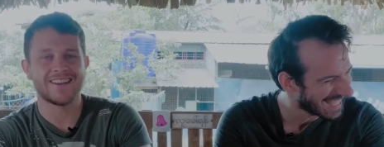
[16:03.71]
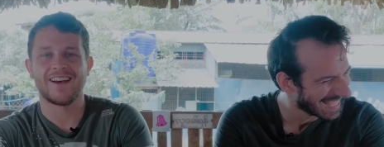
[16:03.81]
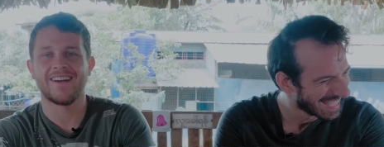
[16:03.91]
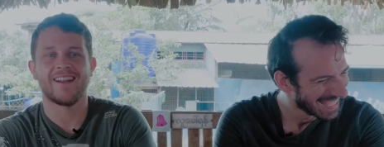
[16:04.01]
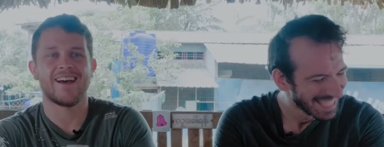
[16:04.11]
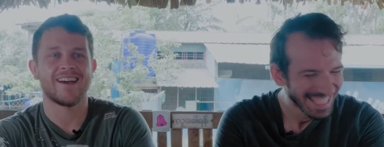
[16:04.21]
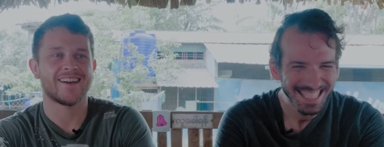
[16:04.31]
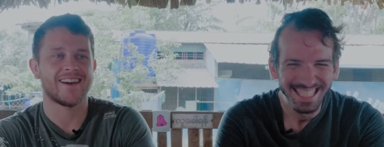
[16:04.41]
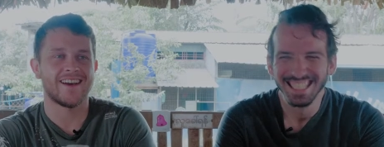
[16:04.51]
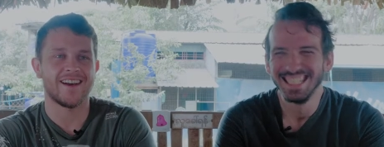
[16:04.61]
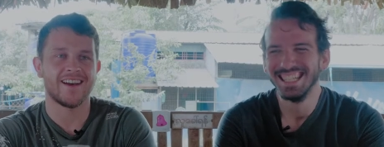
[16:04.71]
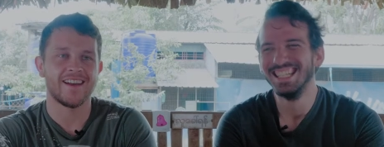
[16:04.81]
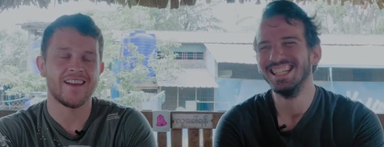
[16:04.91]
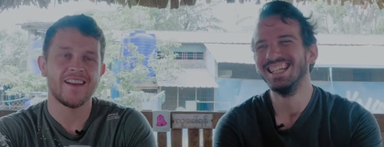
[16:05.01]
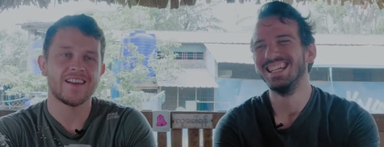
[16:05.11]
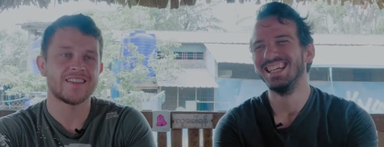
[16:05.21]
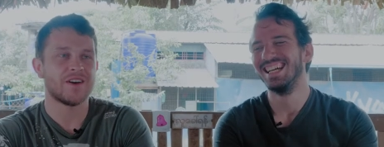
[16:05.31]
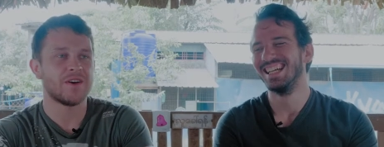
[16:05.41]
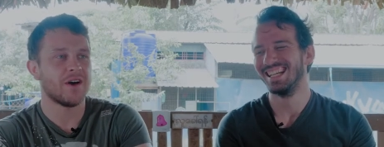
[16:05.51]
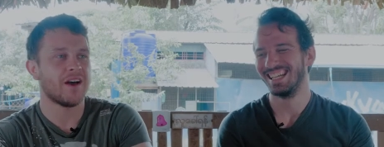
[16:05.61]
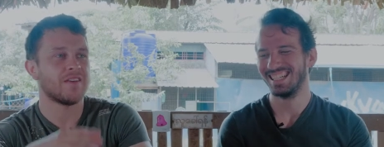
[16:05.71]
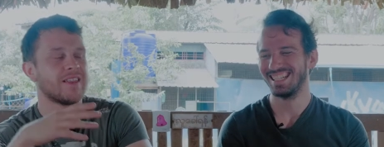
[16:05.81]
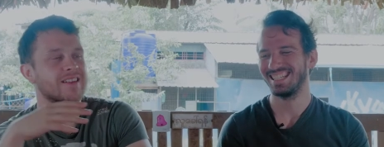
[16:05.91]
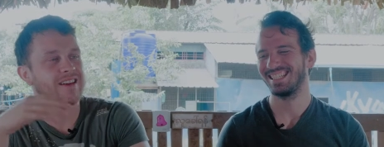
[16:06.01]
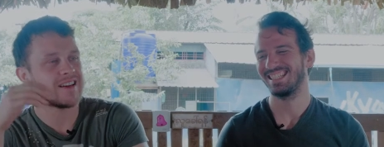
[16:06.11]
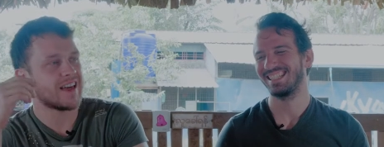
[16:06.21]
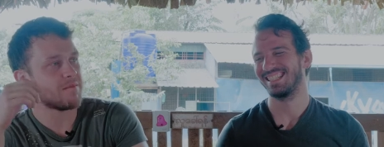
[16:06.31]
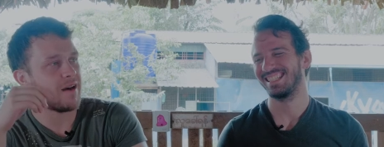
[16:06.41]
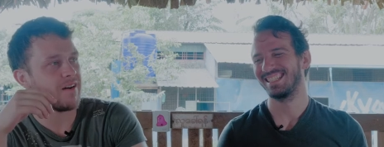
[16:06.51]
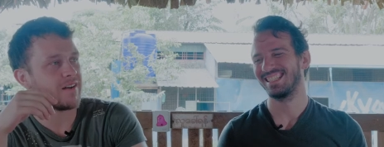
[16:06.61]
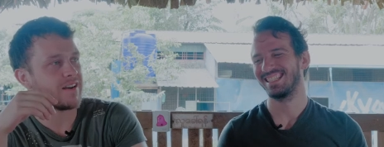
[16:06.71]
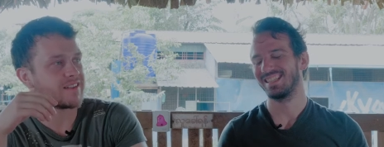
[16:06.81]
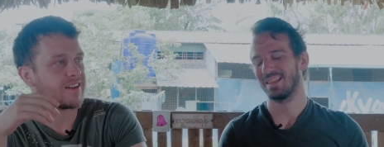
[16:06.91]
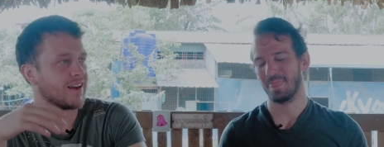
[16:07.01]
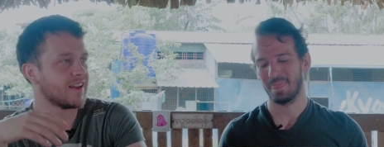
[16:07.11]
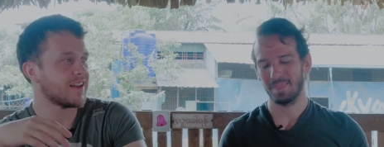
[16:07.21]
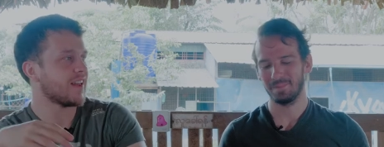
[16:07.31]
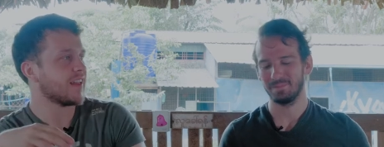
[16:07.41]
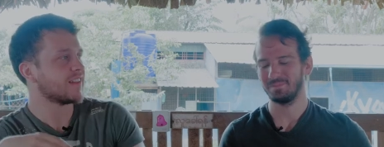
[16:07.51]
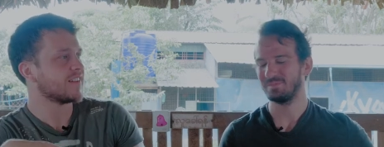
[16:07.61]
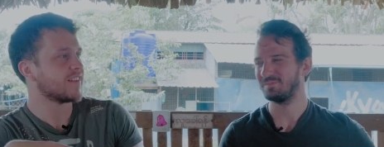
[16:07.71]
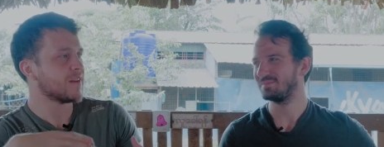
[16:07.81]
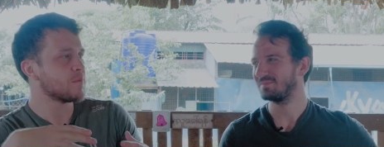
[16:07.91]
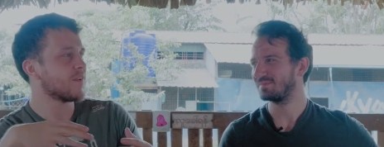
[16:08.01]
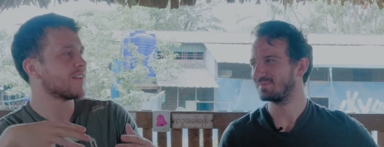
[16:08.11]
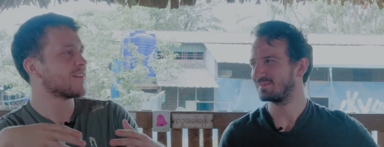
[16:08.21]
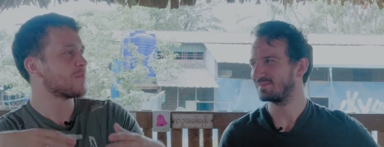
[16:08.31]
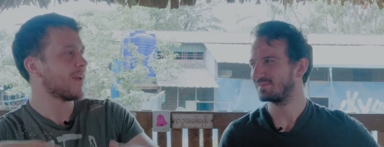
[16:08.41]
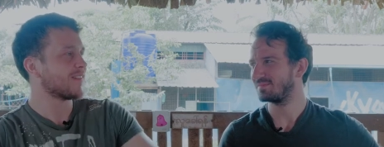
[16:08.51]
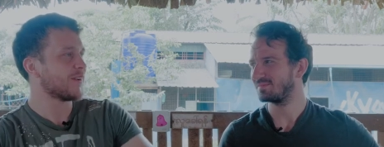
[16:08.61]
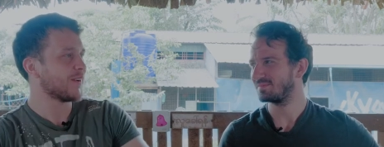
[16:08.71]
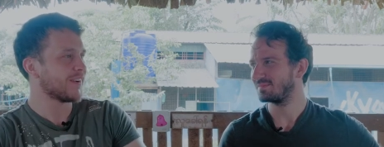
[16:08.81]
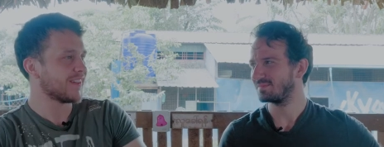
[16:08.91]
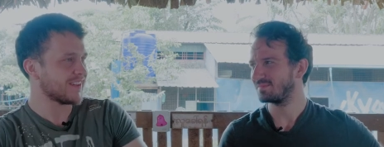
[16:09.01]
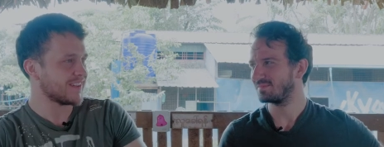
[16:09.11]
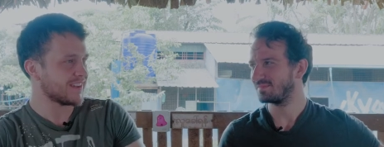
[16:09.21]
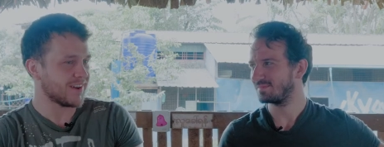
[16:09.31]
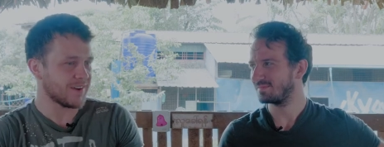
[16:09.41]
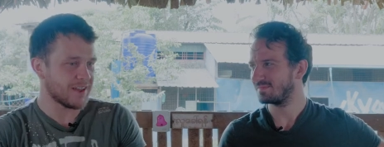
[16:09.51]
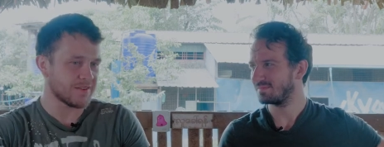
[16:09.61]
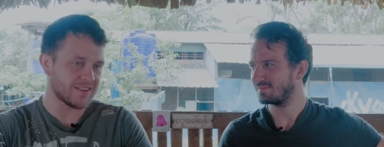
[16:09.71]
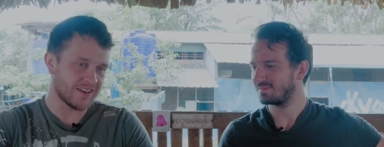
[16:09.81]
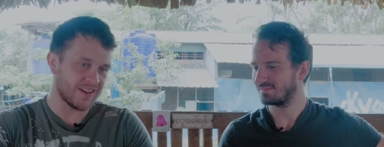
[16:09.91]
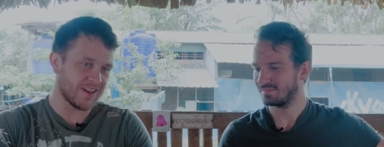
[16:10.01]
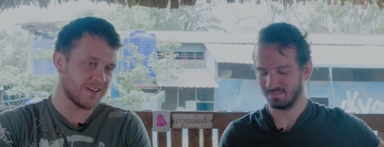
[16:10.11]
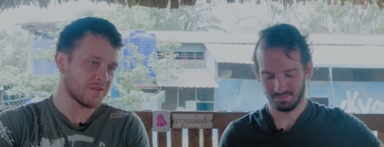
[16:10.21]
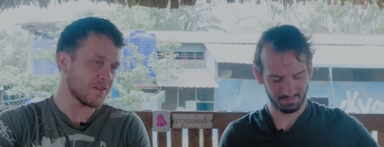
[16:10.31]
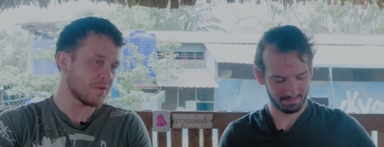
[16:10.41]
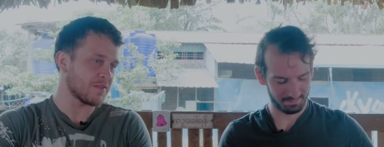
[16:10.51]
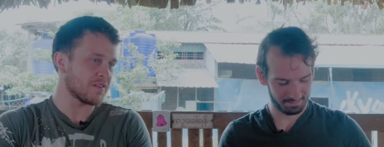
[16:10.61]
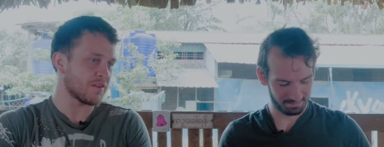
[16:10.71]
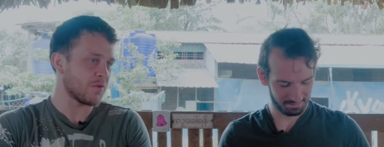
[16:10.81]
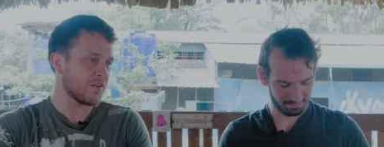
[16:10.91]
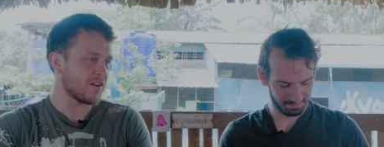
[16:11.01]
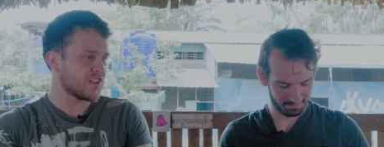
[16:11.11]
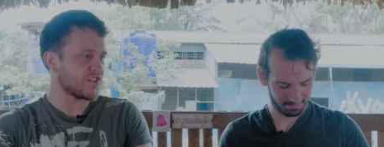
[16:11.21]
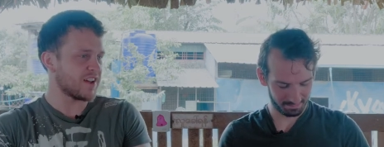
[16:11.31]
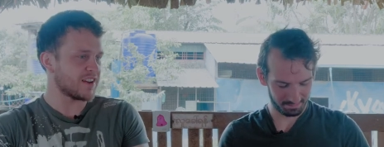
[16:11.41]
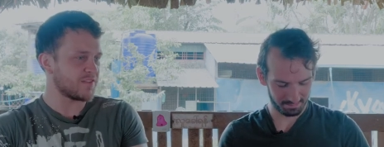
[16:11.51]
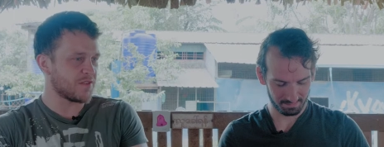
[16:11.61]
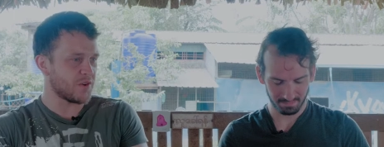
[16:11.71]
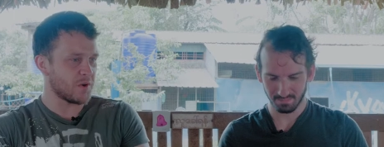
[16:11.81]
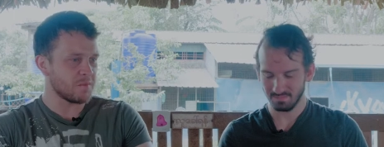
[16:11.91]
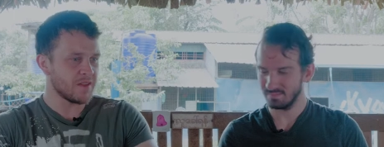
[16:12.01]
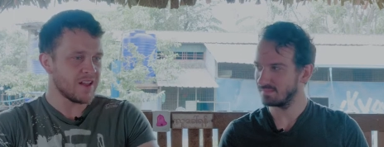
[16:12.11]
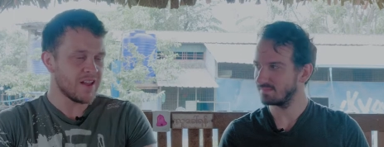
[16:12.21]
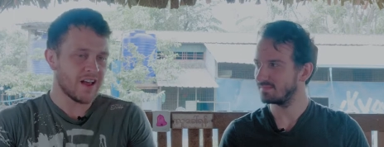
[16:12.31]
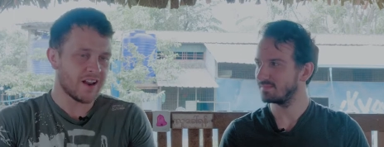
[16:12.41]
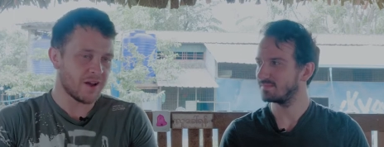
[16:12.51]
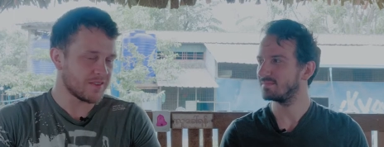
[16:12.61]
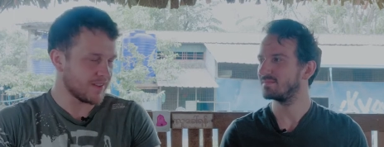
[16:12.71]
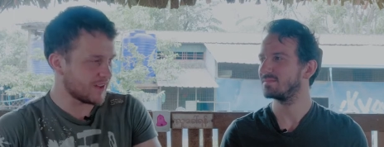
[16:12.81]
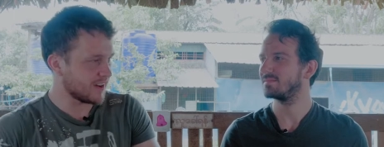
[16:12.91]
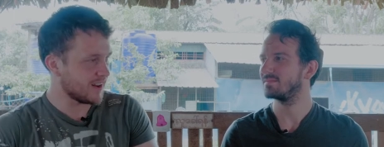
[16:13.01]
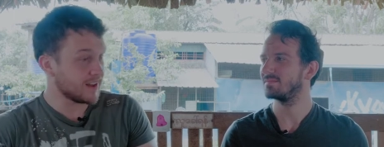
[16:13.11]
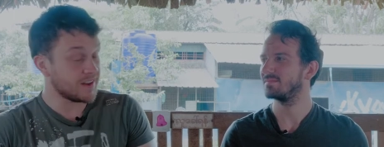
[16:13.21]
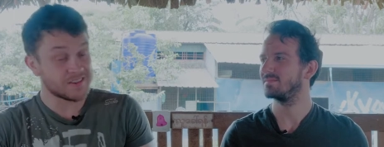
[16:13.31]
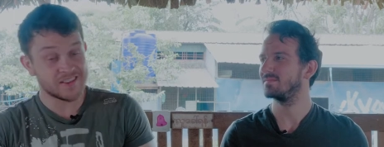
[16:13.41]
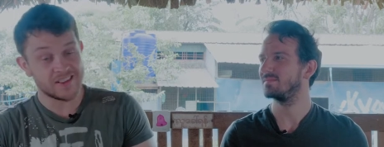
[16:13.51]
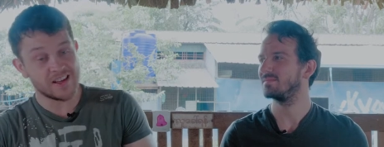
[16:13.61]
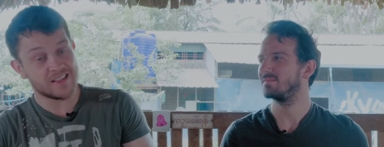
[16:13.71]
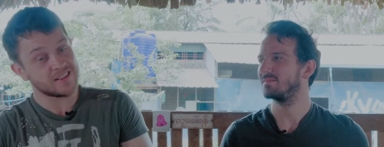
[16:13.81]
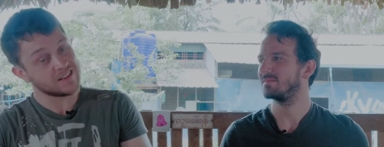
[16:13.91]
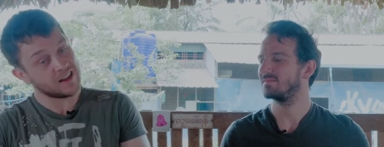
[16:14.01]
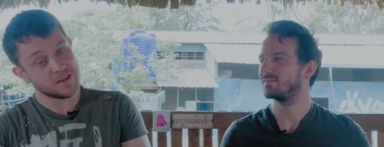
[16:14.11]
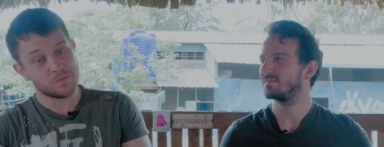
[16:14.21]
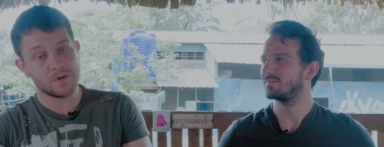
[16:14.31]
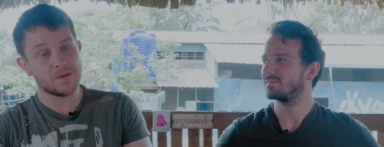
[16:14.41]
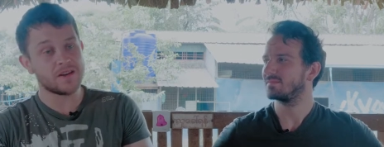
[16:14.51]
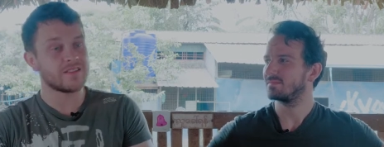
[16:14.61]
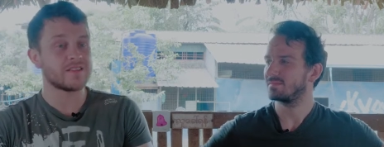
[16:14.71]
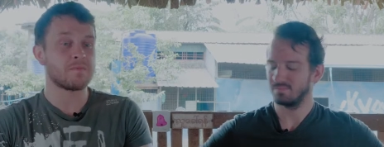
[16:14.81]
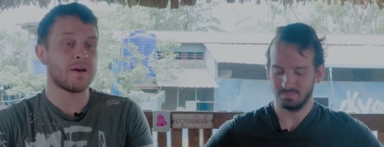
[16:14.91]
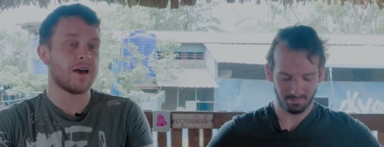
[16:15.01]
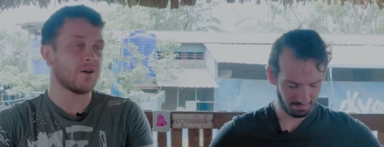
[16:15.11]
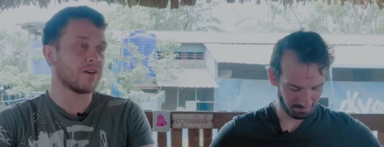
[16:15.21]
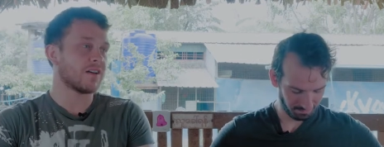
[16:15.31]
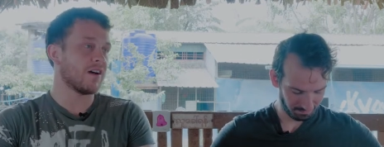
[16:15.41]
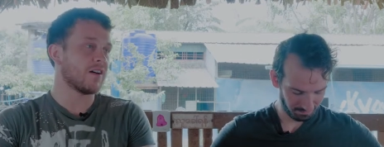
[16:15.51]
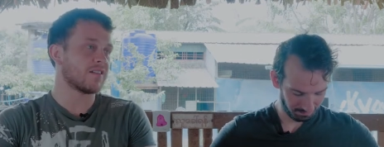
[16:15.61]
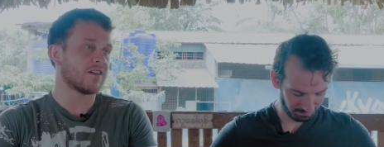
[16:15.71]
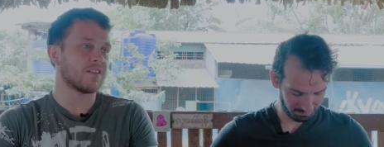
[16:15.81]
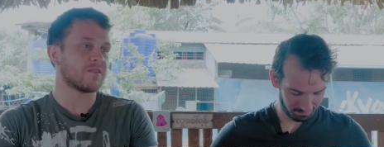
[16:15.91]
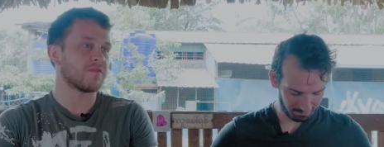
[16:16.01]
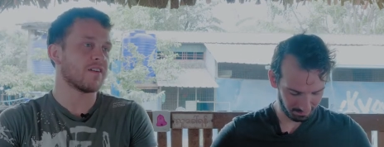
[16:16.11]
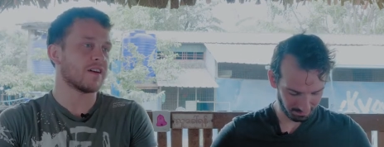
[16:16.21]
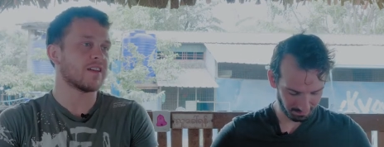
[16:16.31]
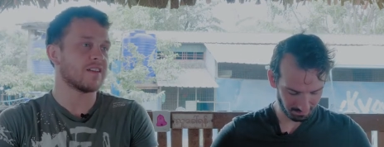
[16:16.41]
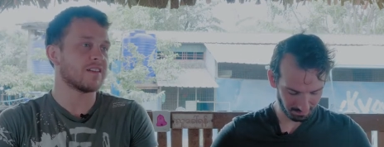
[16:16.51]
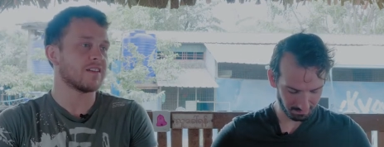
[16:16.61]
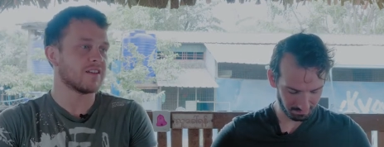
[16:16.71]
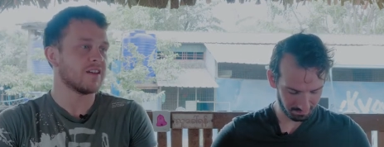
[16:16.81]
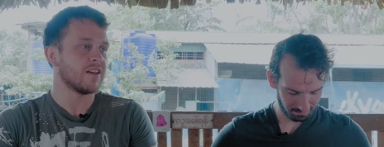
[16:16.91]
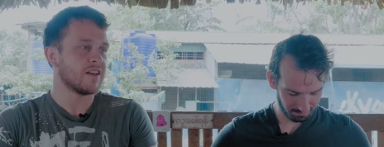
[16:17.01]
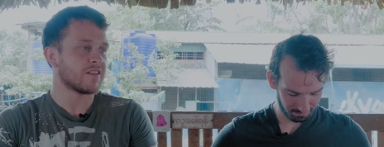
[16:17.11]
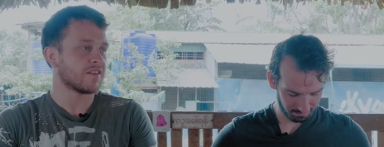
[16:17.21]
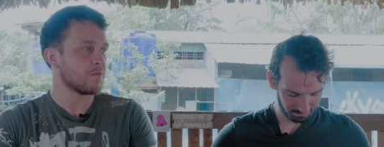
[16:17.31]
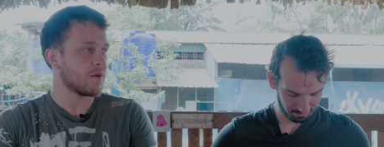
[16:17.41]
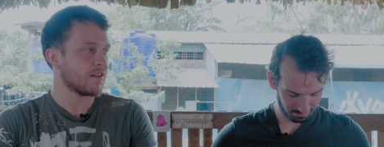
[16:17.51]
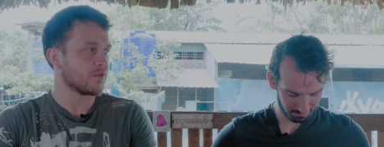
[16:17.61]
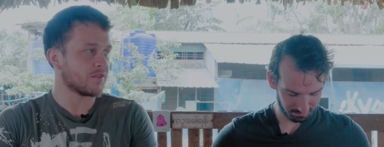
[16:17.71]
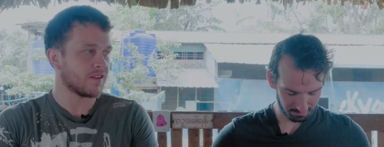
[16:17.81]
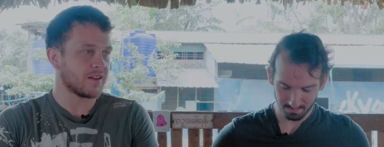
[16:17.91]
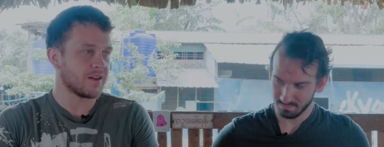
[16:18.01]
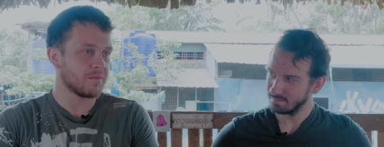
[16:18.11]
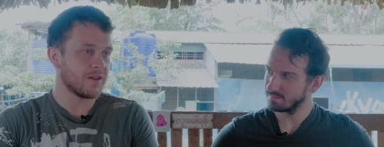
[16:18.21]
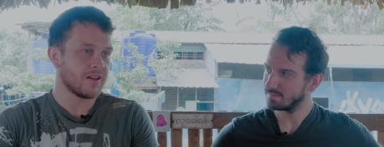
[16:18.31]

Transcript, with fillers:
Speaker 1: you know. Like, uh, so when this guy came out, he's got he, he had impressive pectorals, you know. He was in a, he was he was in a very shredded form. And I was thinking, like, oh shit, this guy's probably got some power, you know, he's got some fucking, he's got some muscles on him.